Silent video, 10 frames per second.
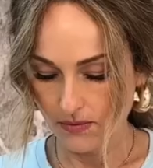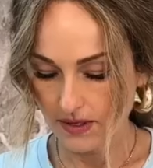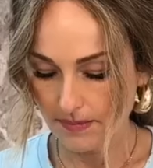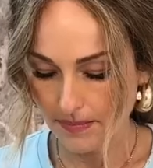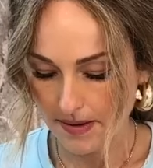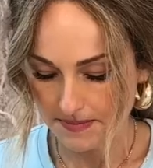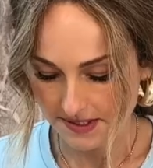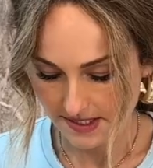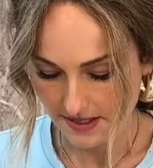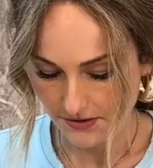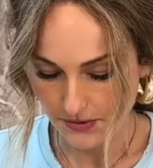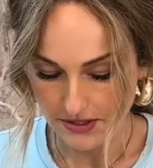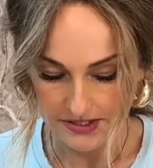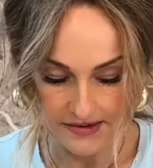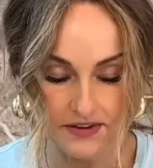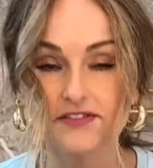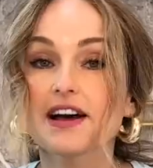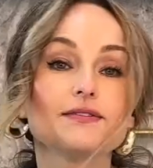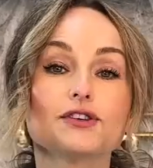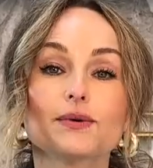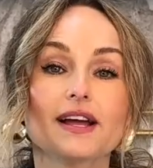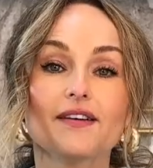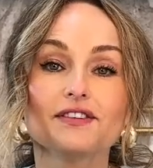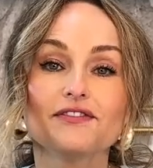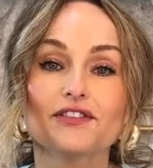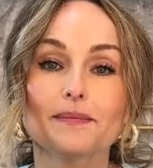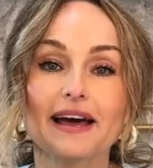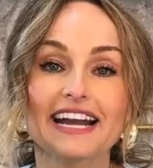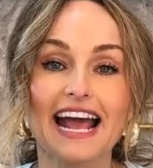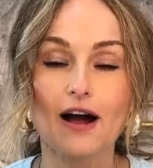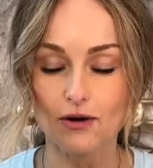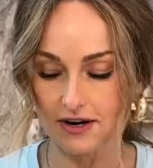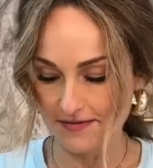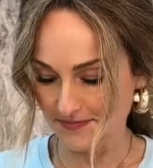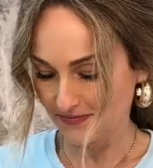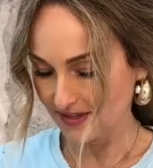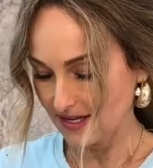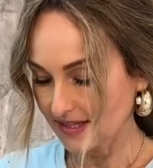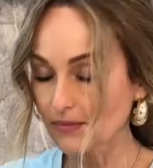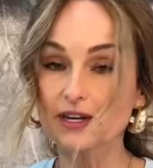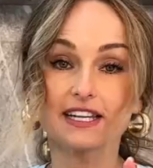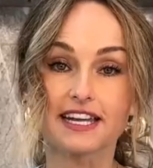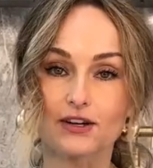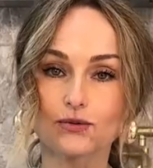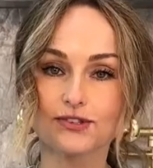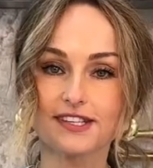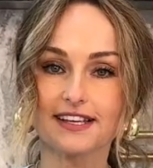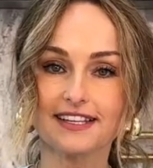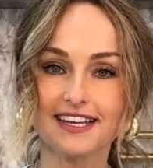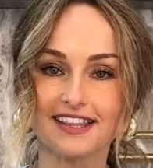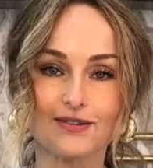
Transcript: We're gonna pop this in a 375-degree oven for about an hour. Then we're gonna let it cool slightly, and